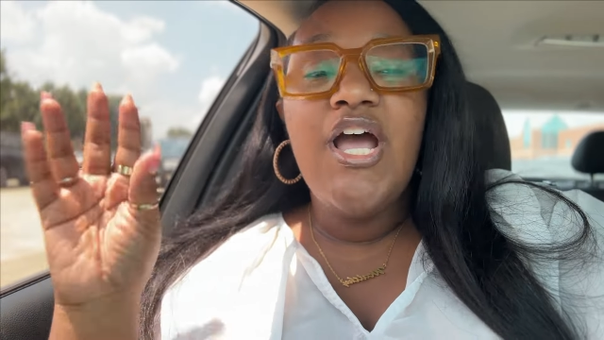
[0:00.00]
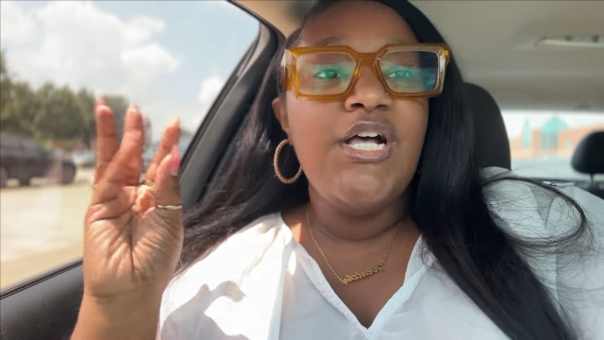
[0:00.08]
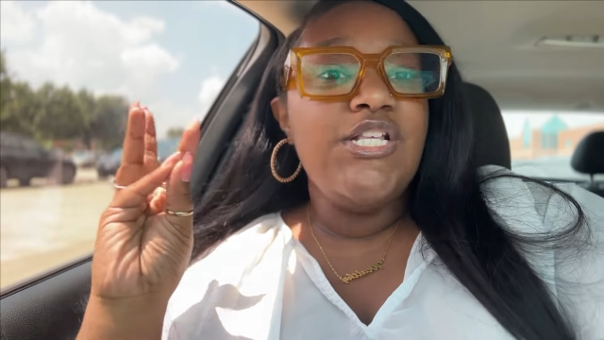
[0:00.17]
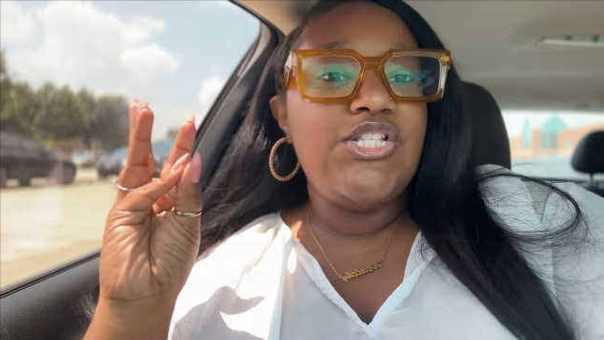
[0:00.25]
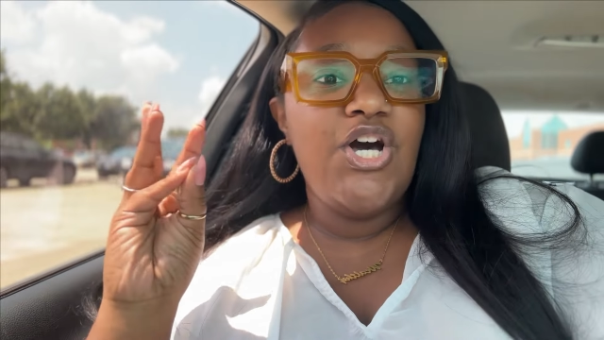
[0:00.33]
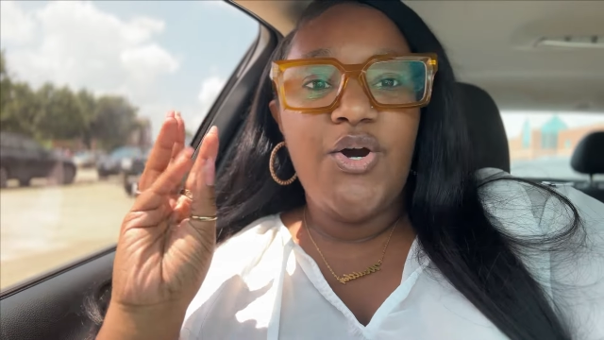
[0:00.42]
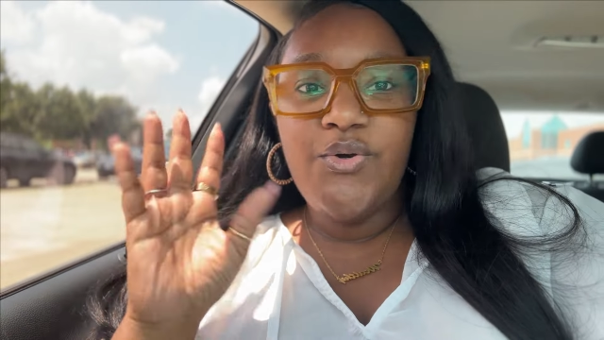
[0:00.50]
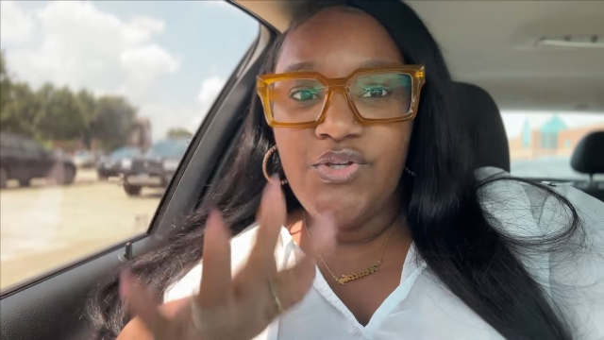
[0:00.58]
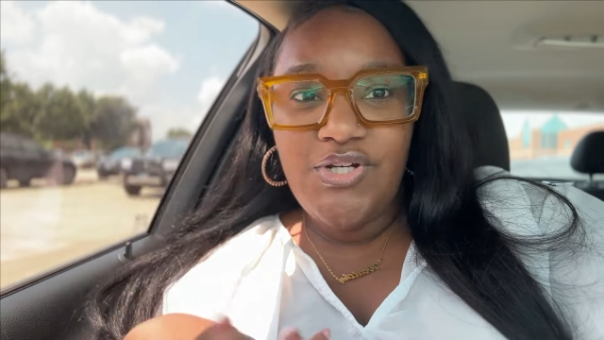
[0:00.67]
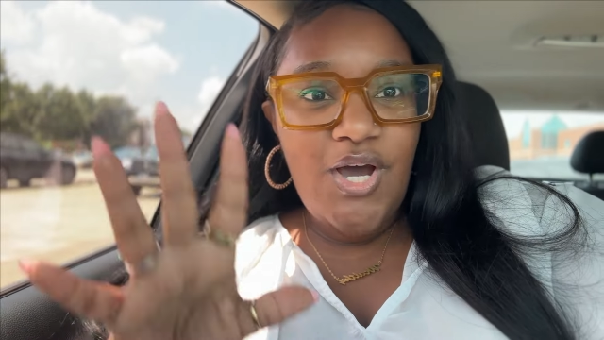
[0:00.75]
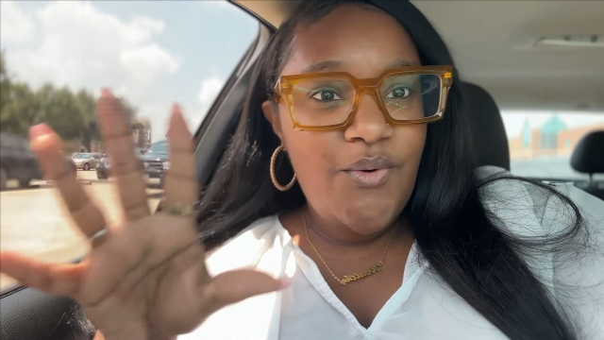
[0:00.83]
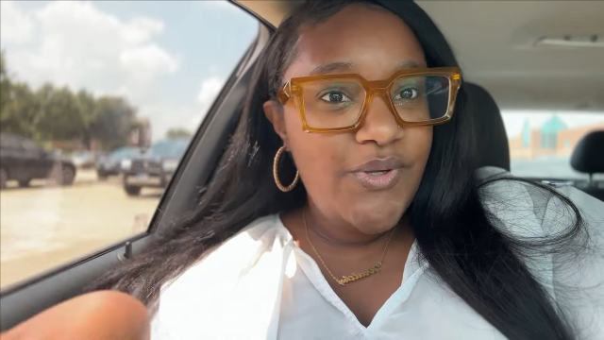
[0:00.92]
So, you
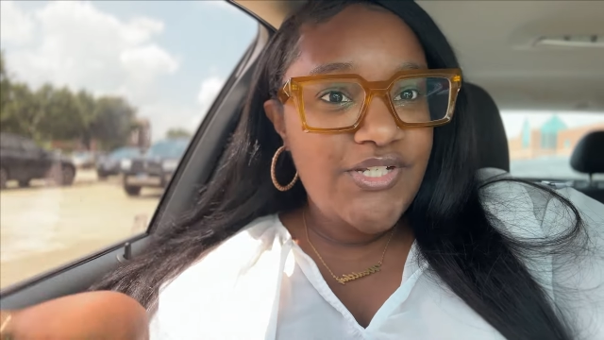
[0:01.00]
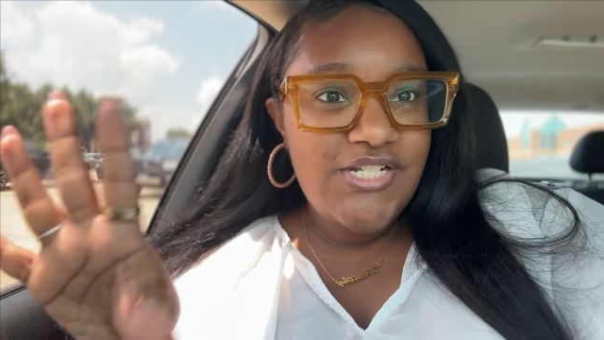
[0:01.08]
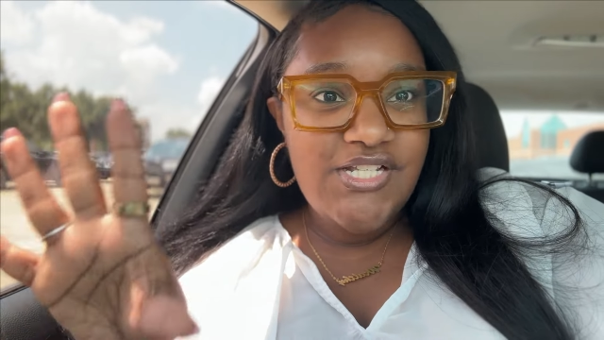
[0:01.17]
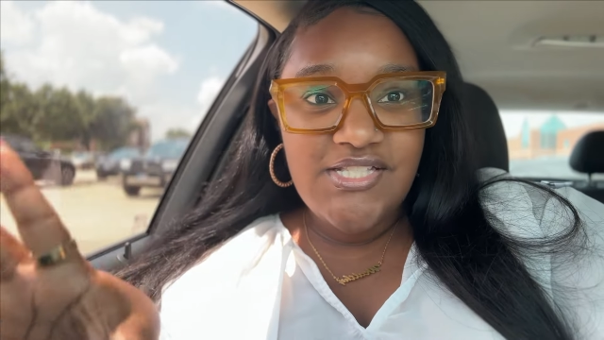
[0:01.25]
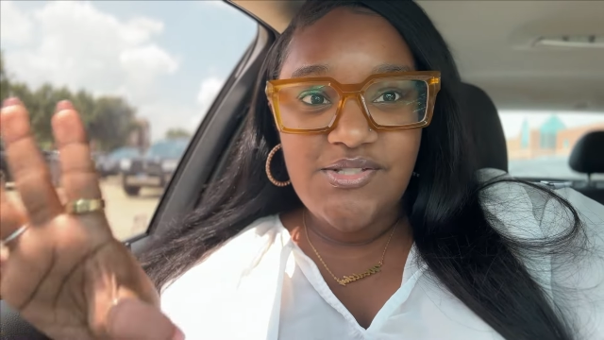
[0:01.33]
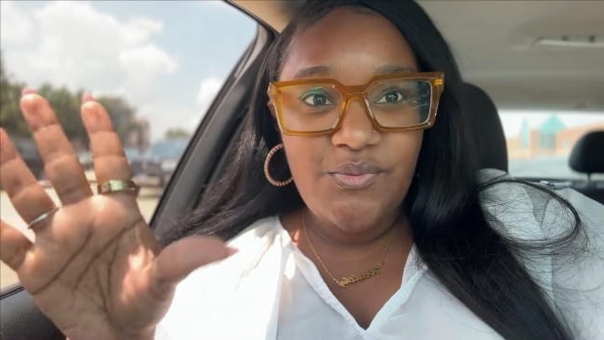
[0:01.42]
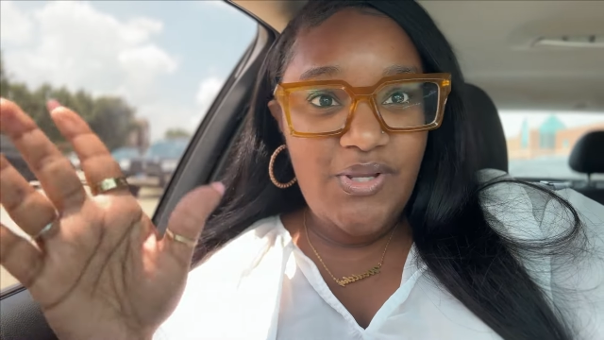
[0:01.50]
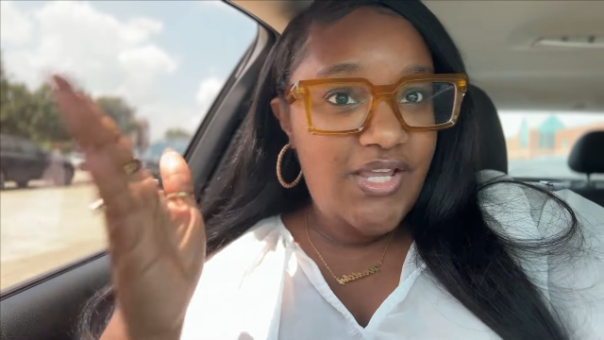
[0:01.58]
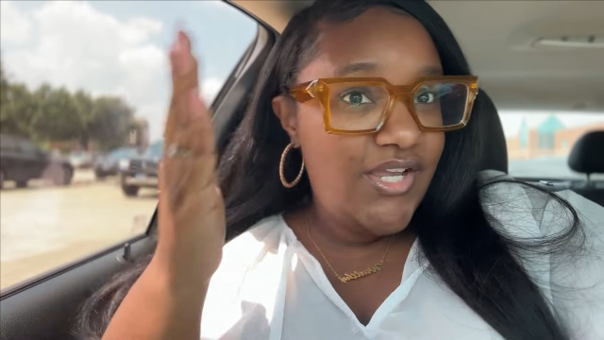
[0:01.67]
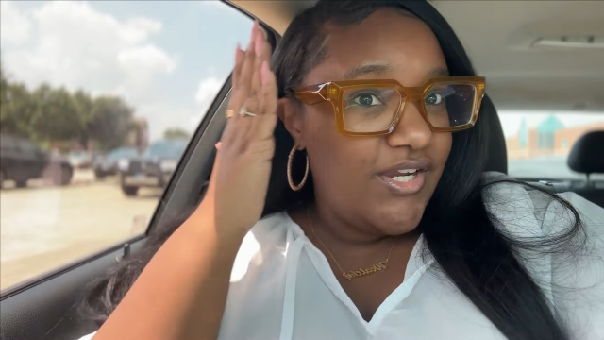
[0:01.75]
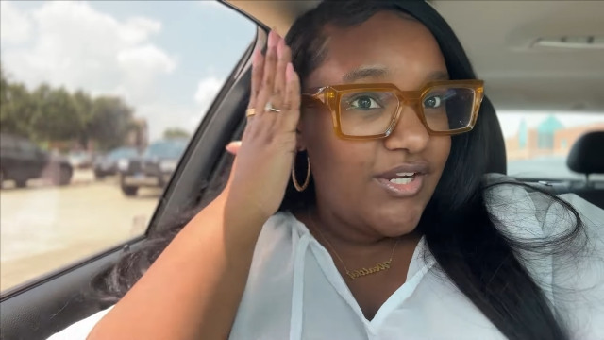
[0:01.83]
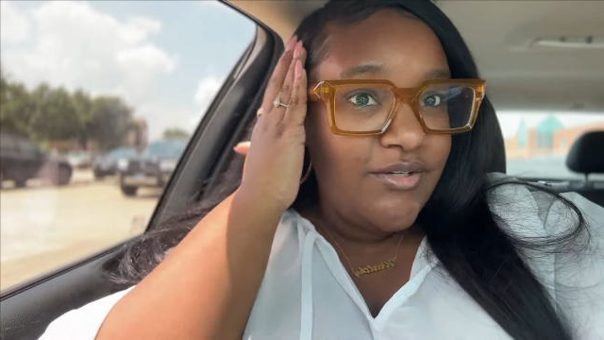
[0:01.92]
know, we're
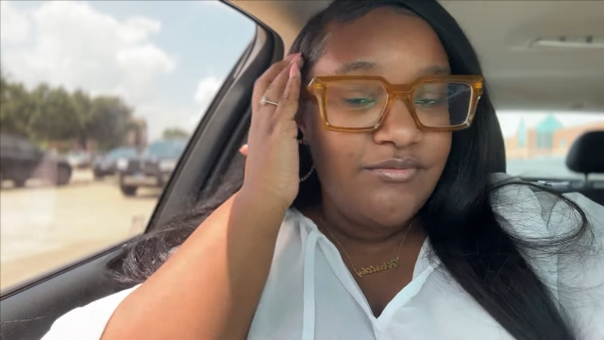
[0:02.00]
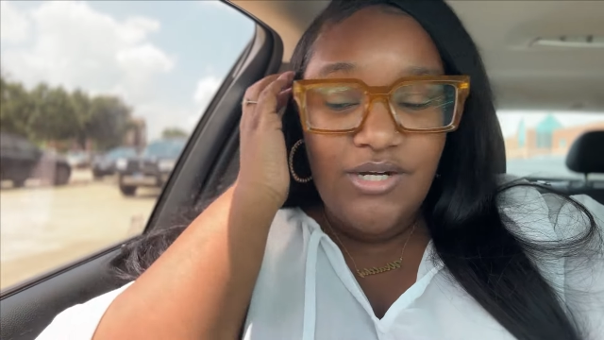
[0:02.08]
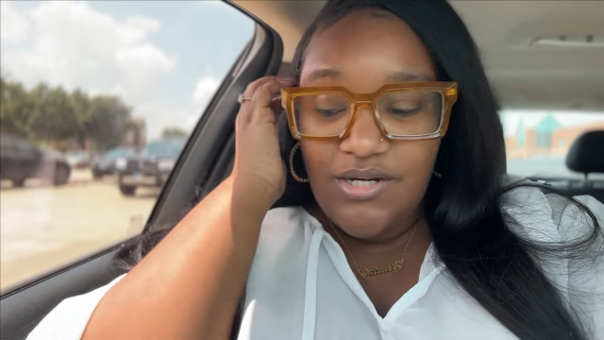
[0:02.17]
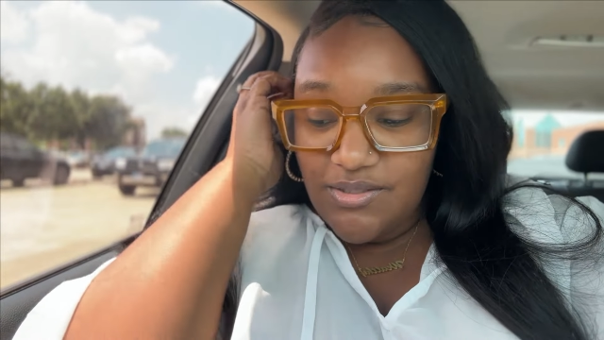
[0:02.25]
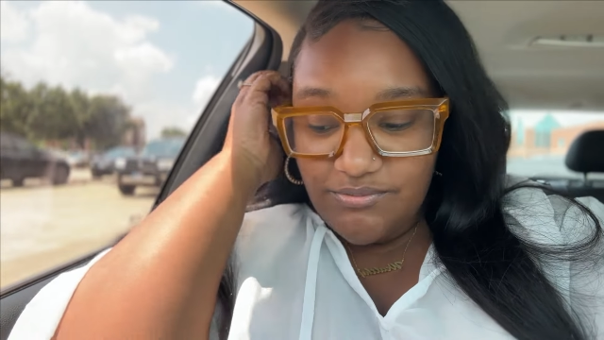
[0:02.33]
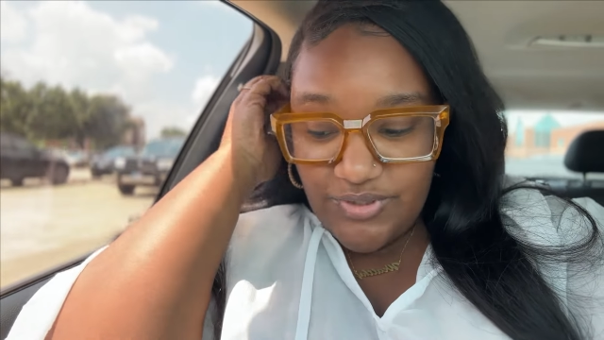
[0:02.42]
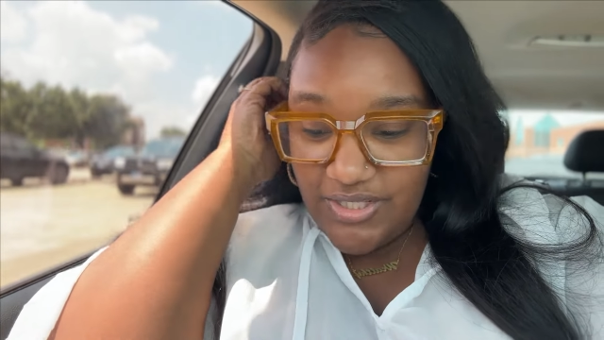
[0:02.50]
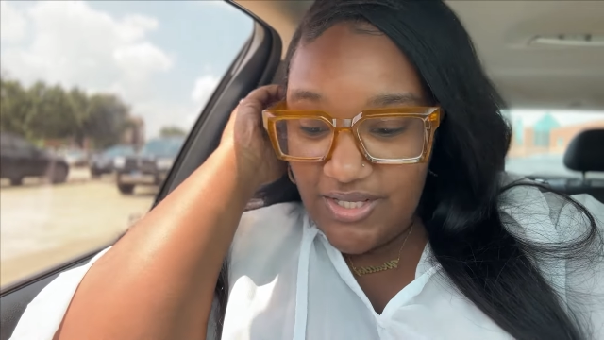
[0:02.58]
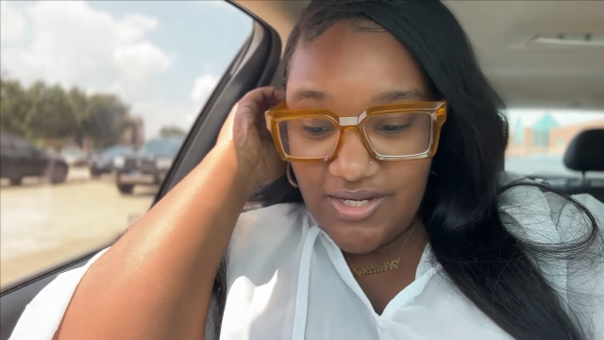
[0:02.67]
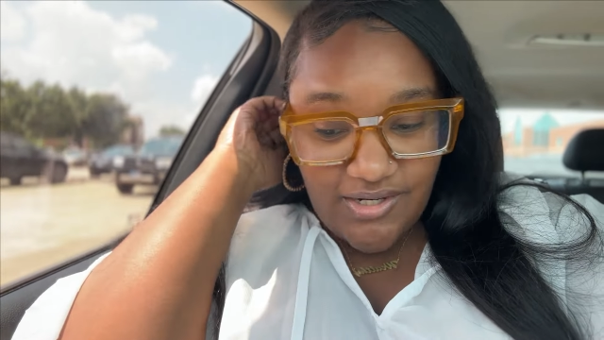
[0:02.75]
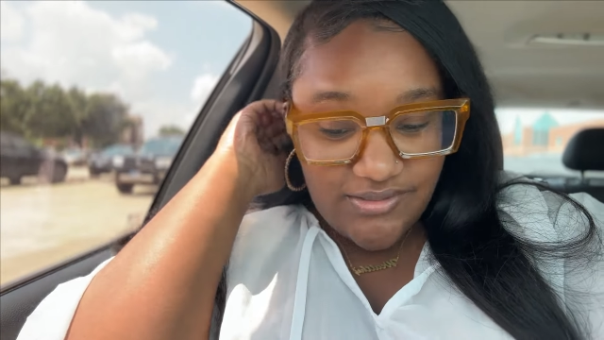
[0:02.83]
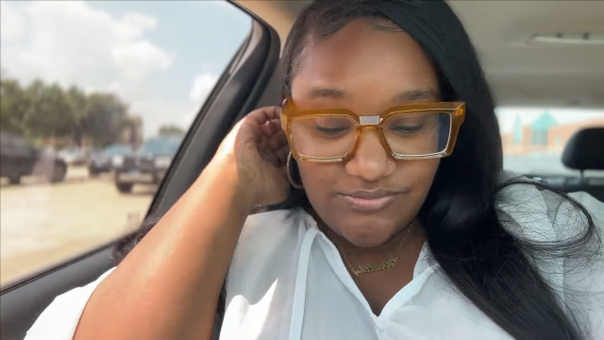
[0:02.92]

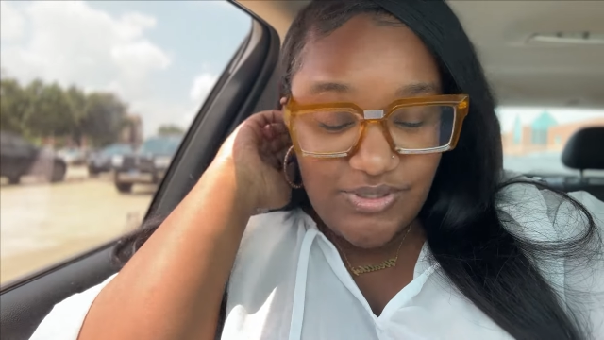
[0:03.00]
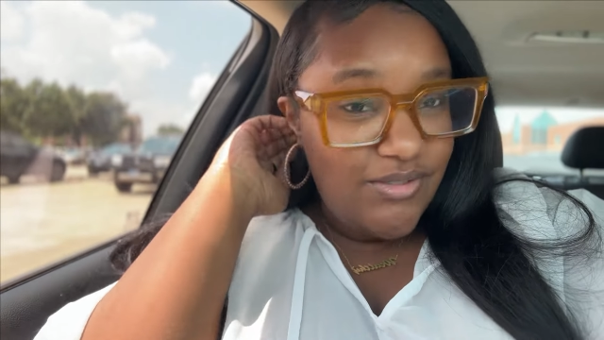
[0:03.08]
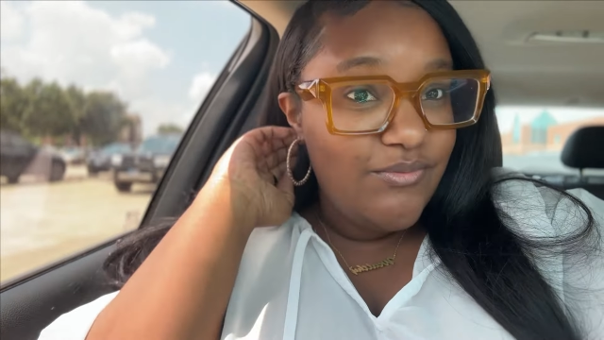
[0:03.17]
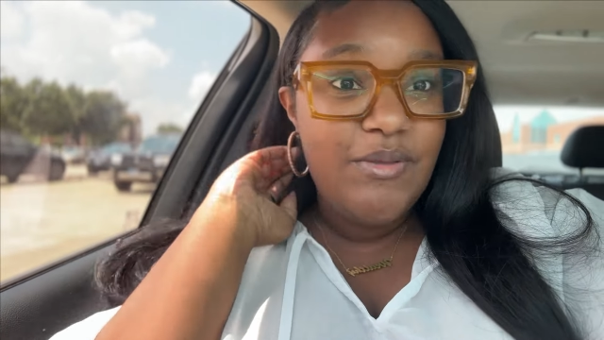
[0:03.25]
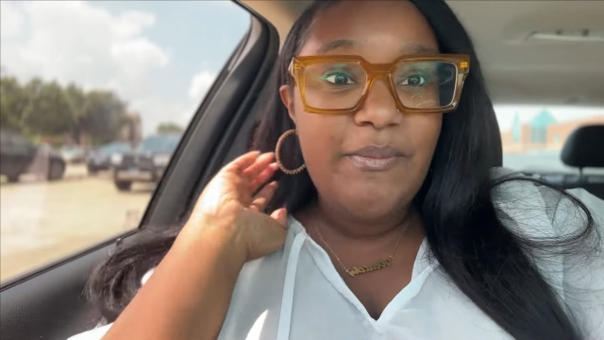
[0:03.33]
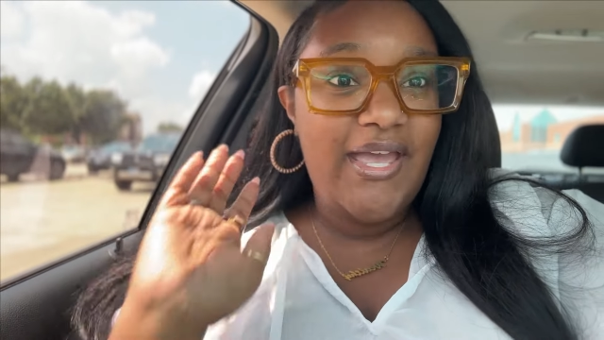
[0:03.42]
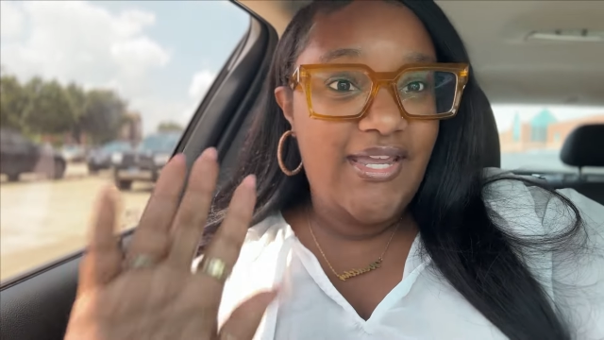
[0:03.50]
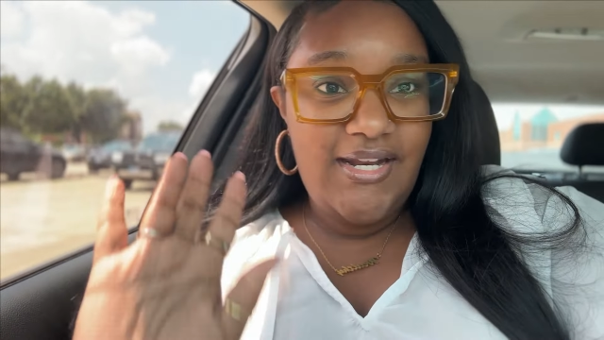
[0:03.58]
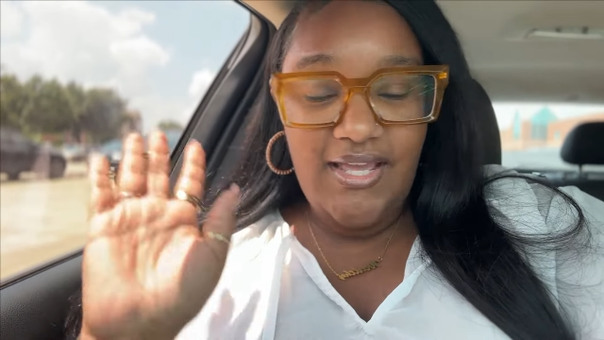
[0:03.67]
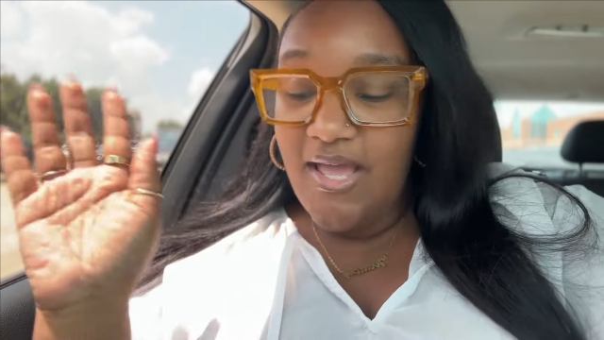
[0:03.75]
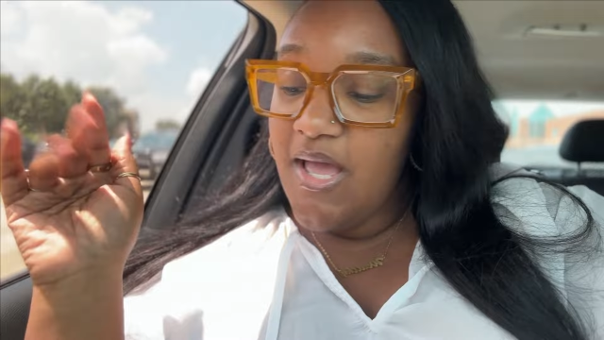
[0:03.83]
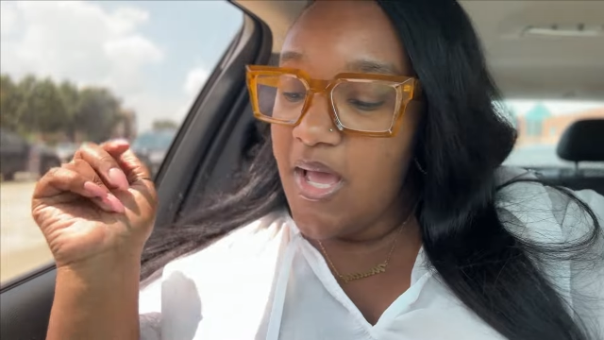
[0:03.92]
here. We made it.